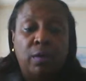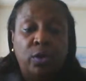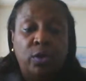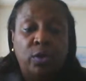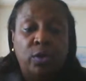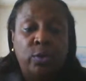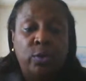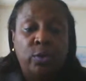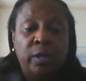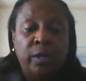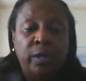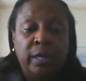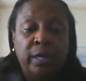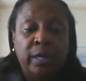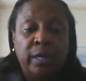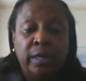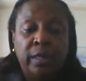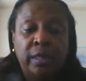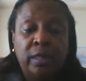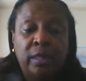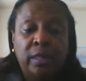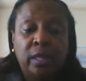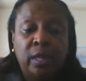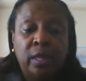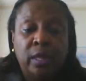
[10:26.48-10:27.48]
You can
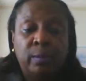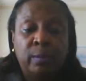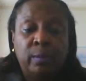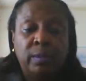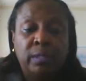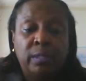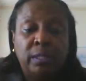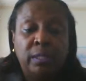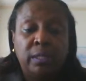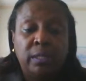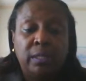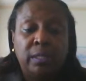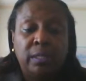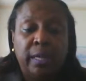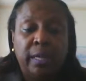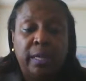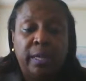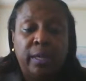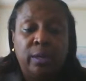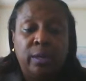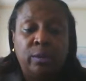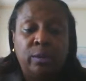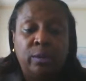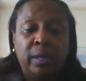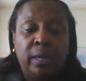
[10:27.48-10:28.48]
get them today.
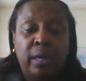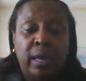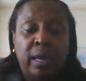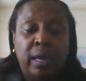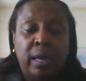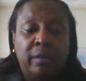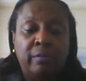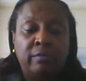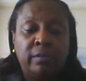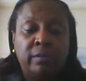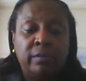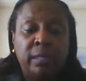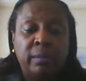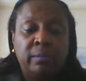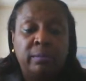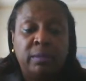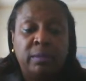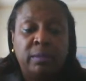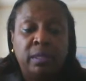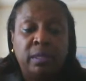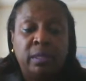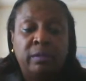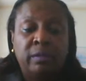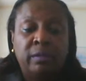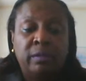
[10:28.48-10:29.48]
You can have them
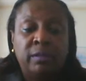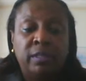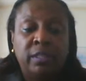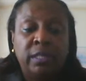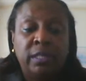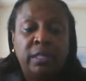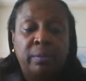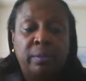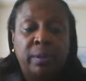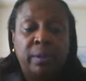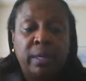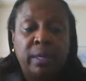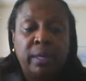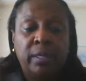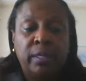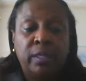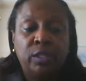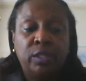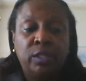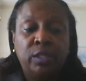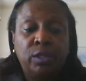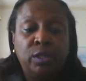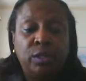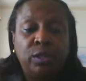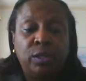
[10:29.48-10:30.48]
delivered directly
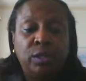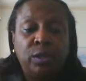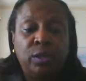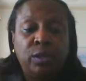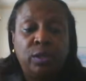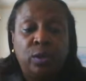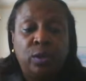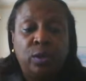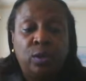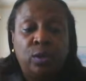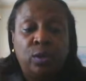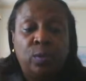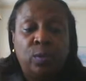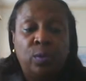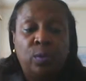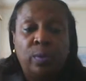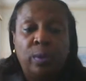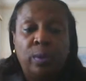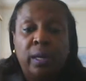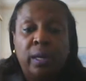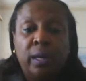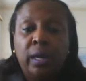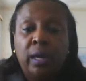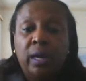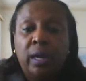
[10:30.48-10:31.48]
to your home.
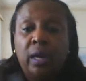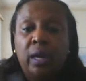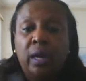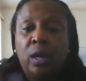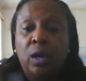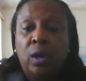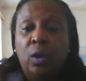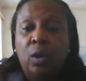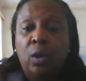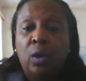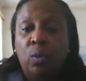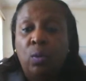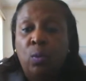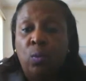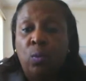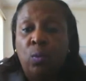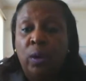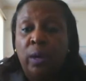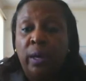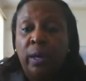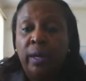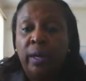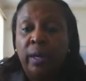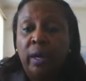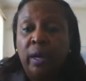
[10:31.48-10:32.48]

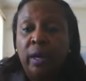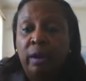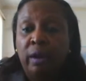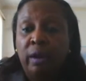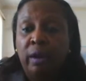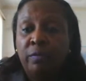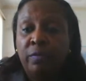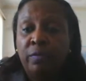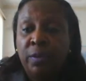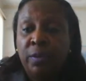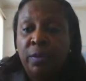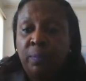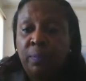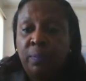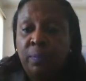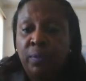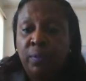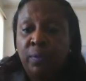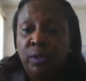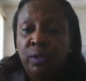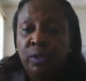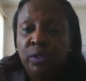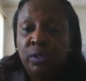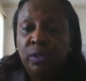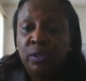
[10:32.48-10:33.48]
One of the
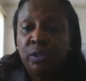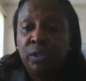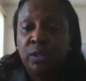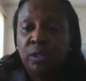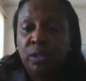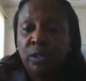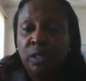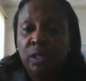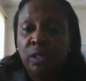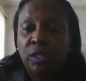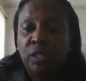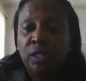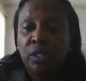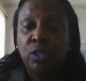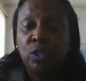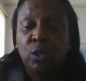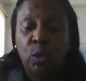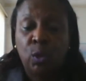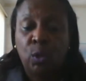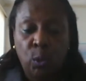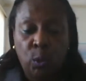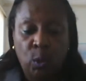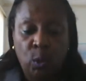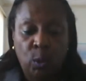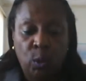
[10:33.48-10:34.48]
books is
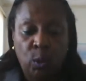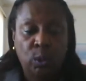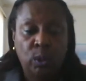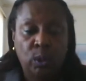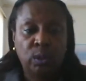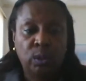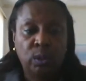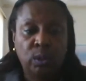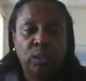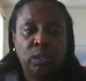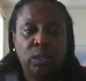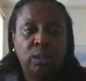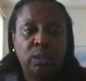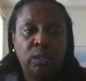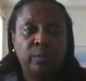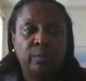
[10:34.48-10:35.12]
called